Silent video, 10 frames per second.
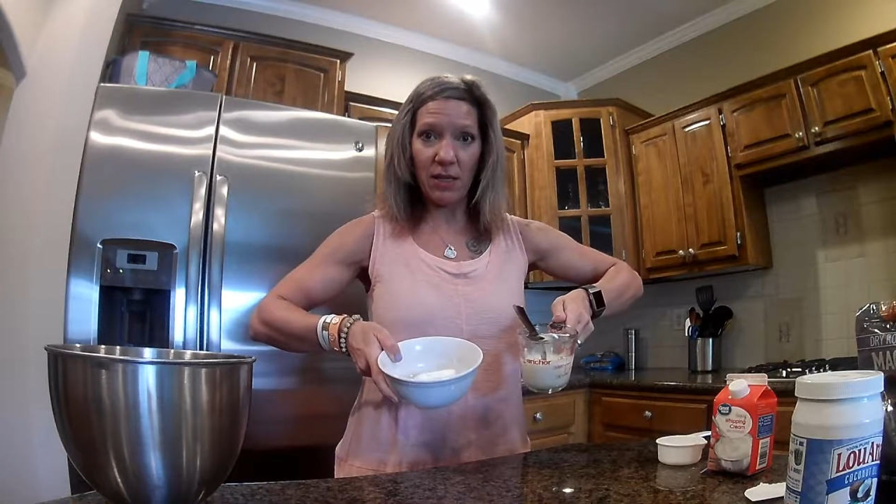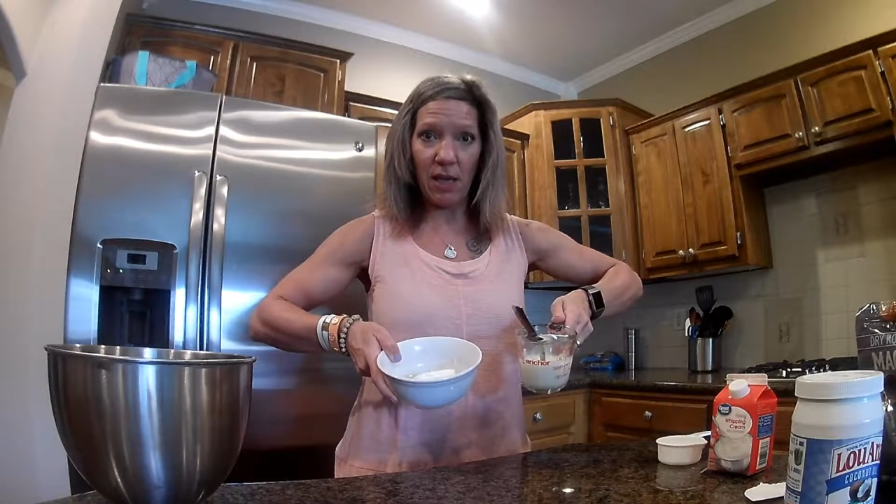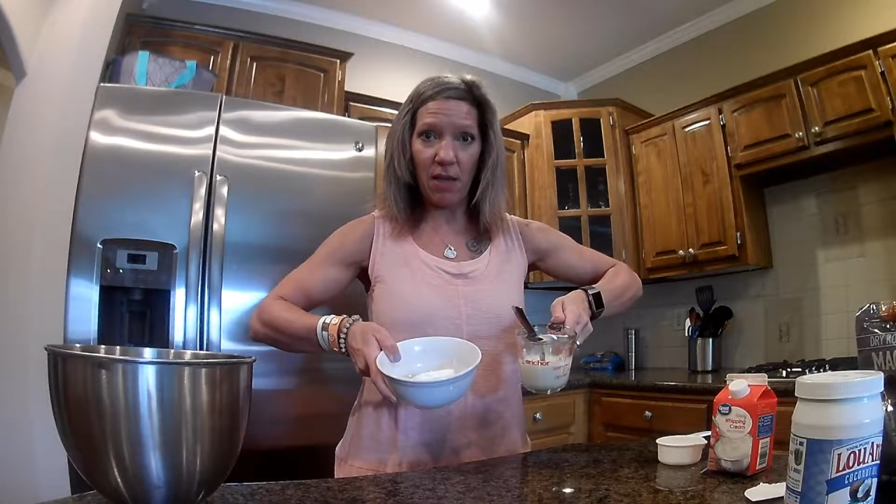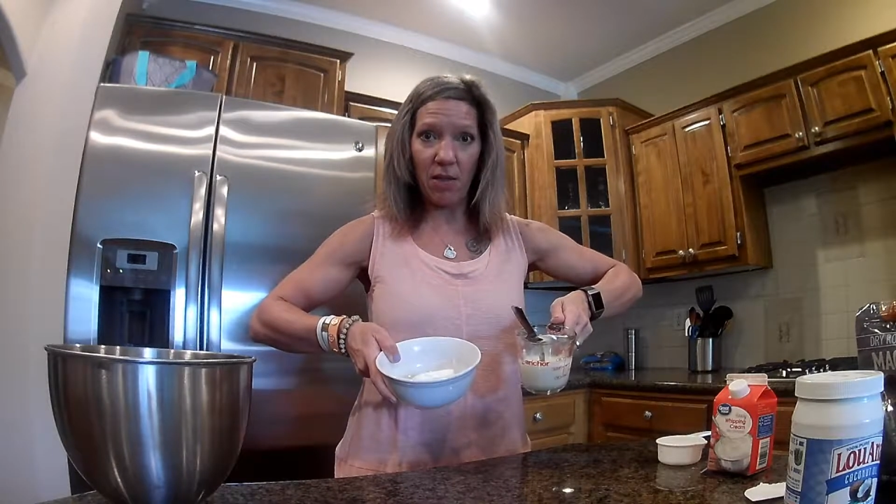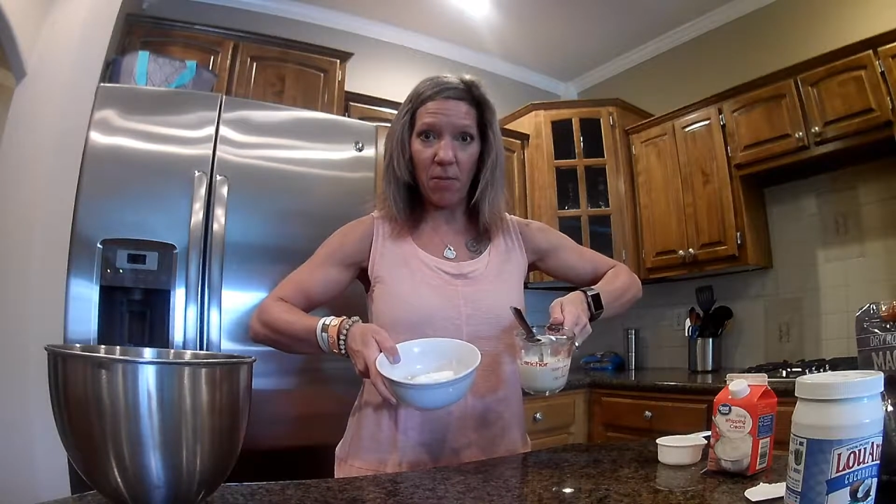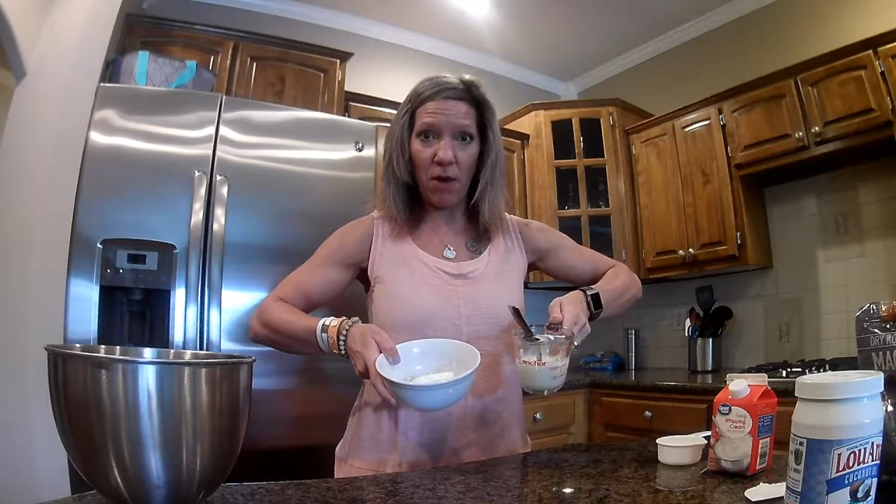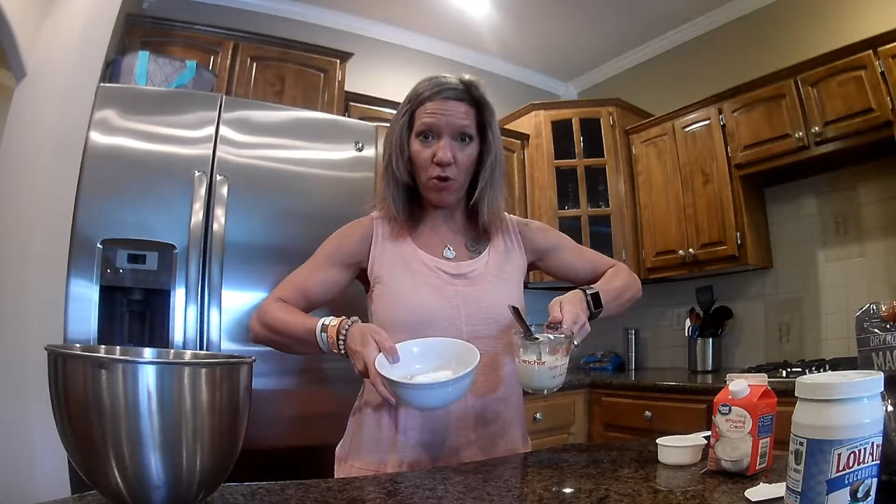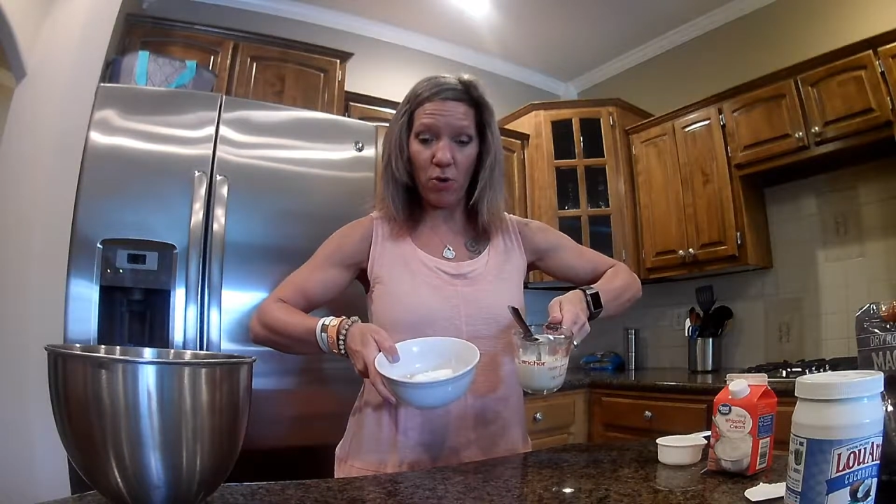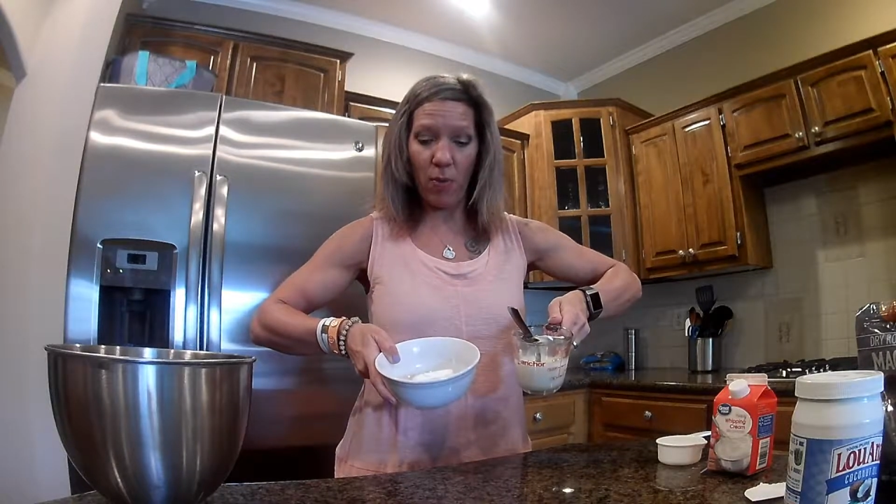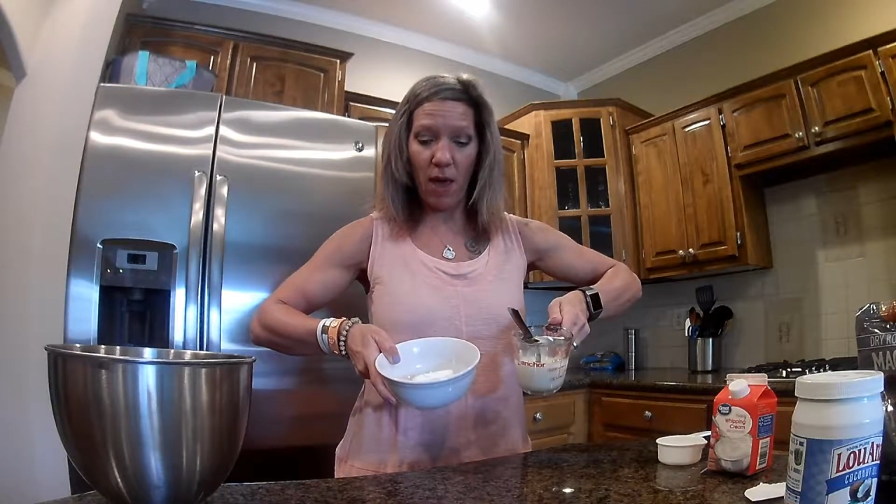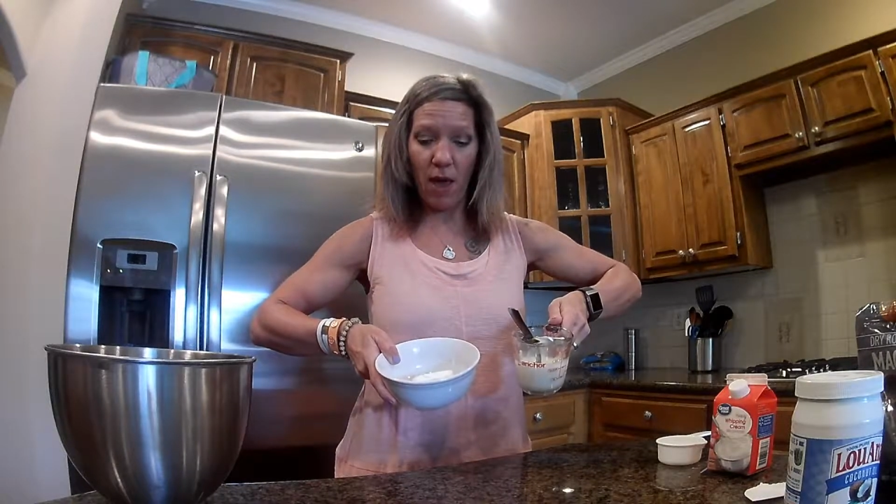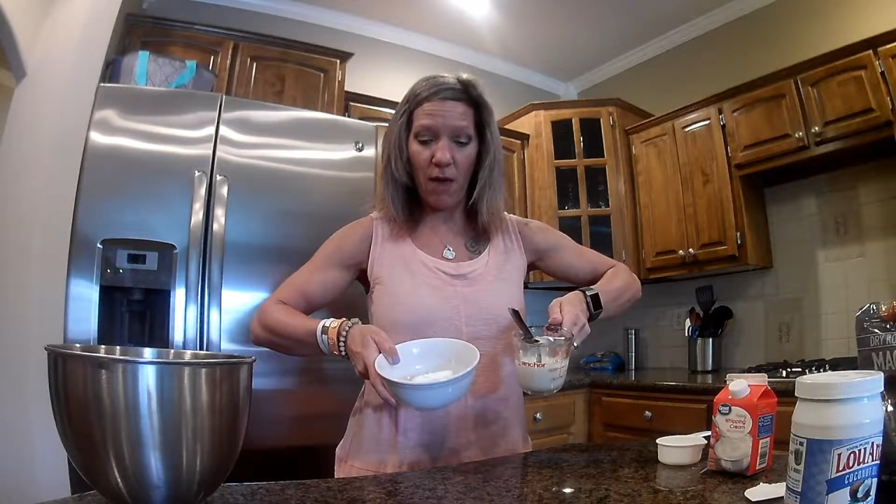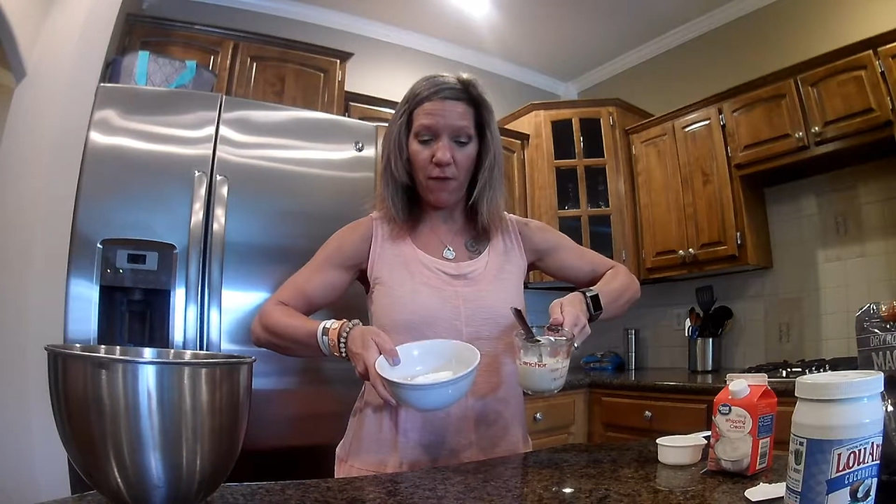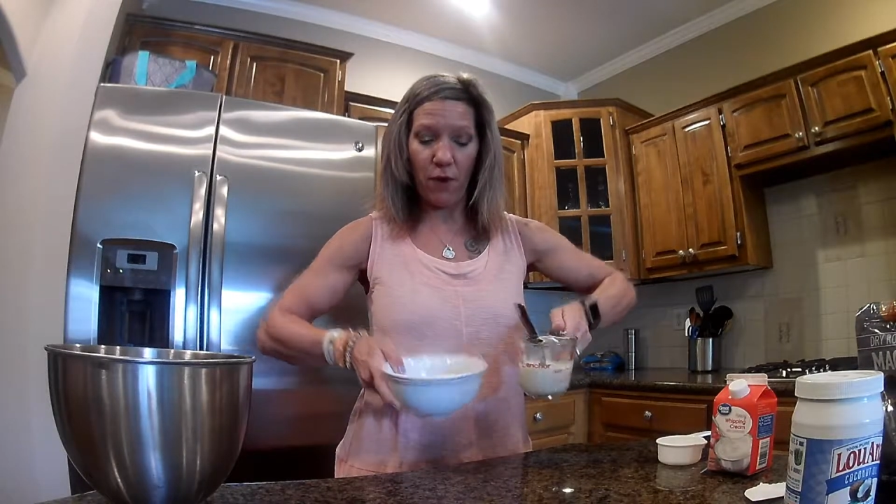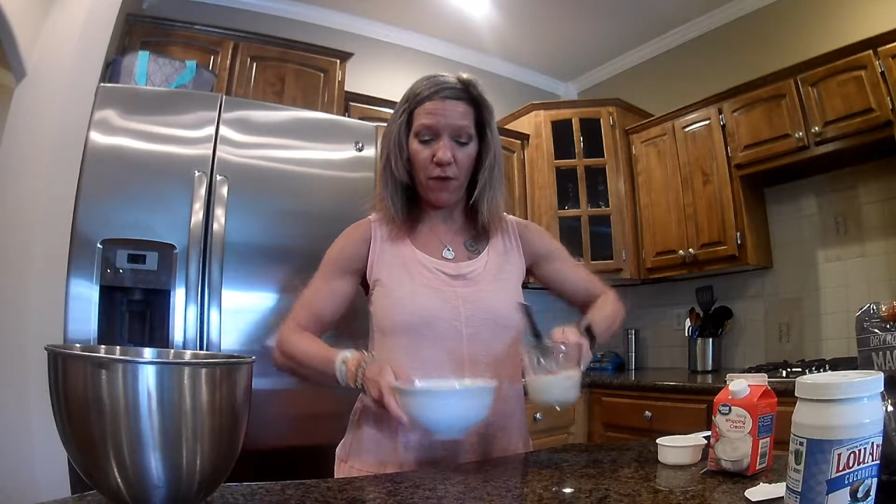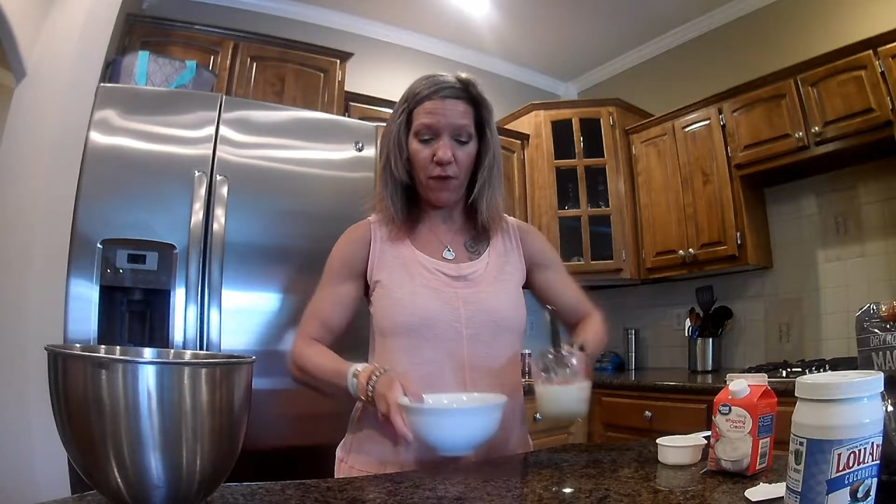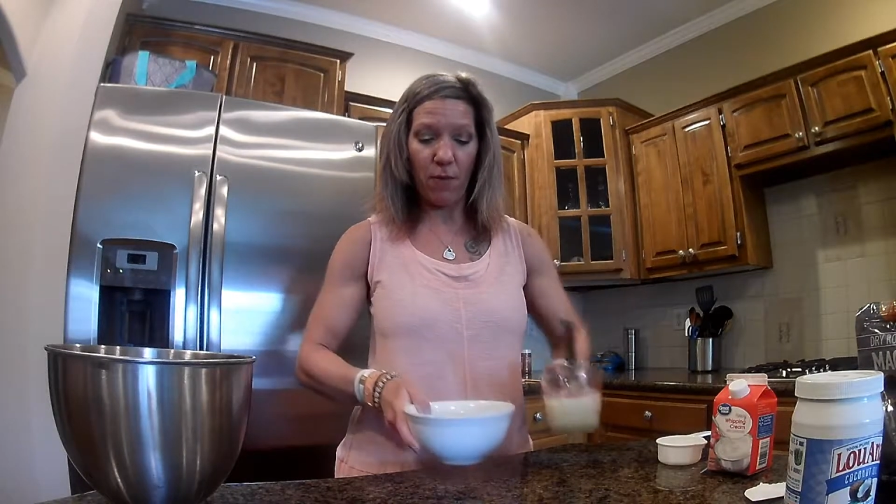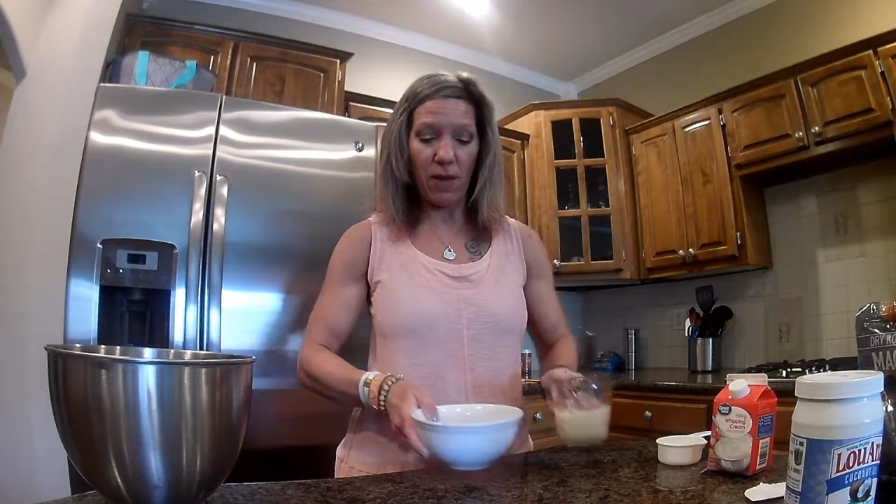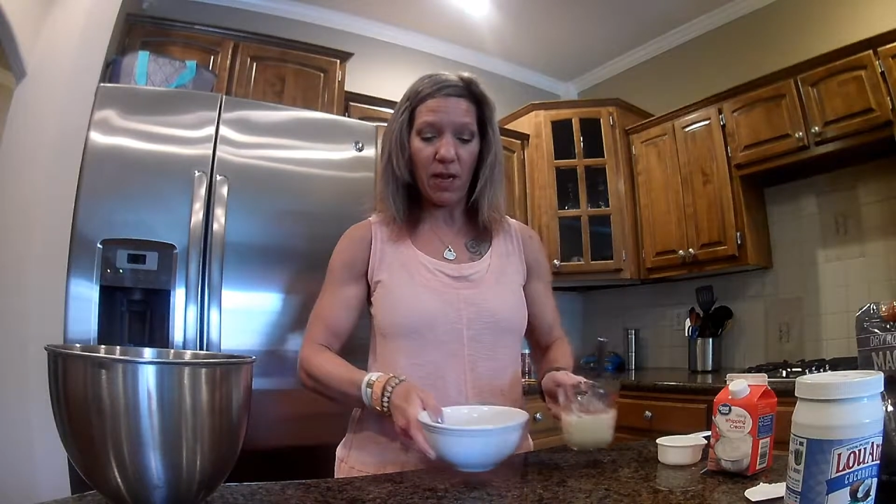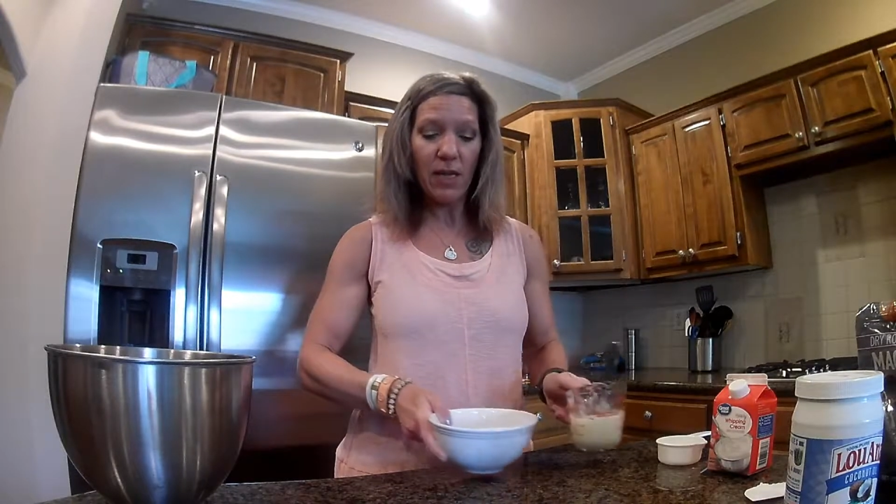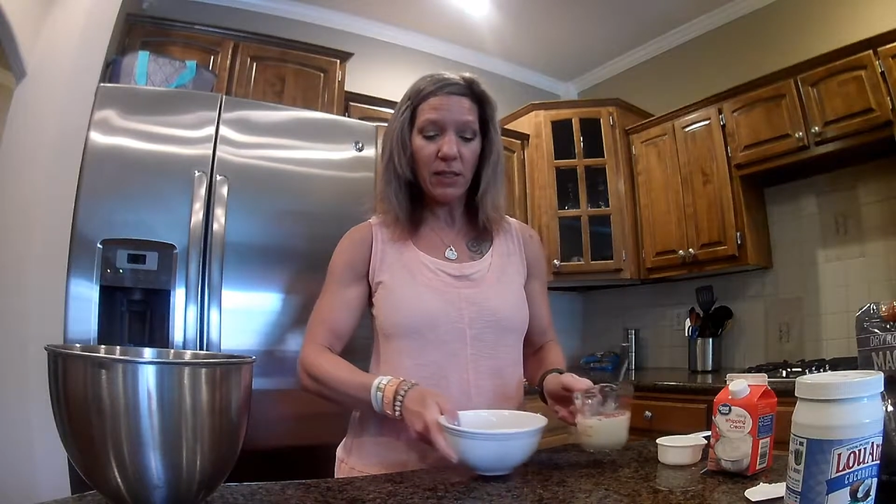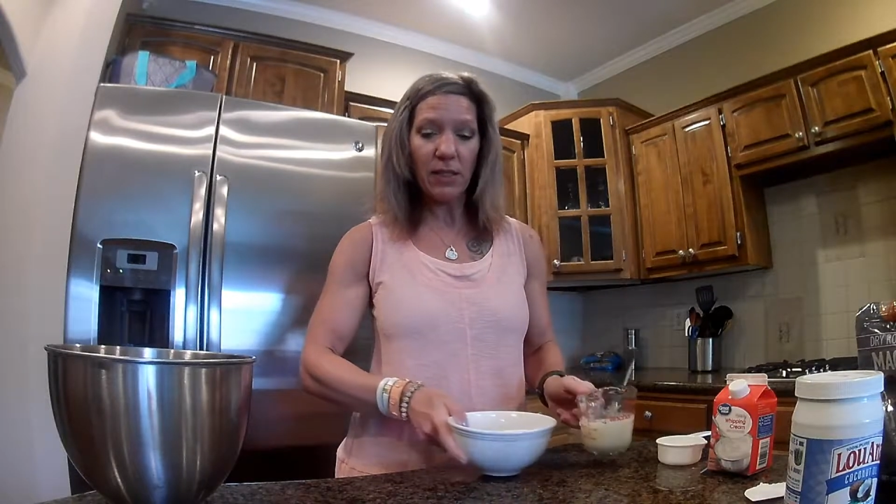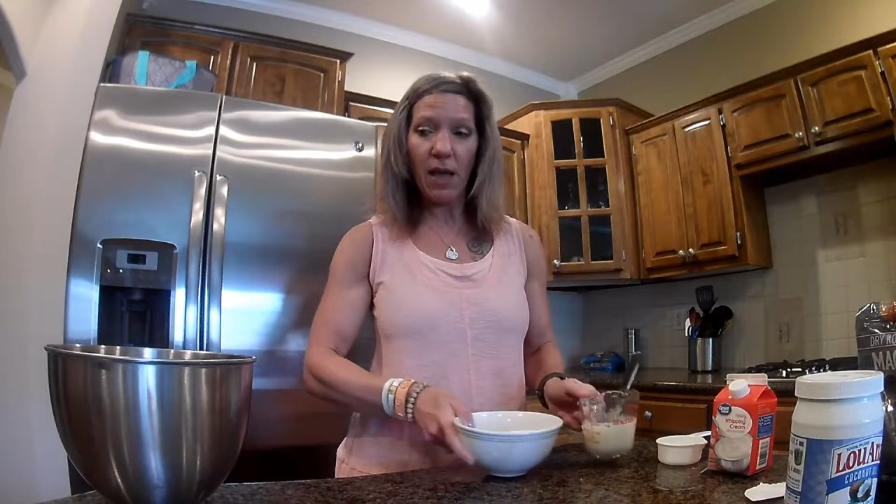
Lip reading: in the microwave for a few minutes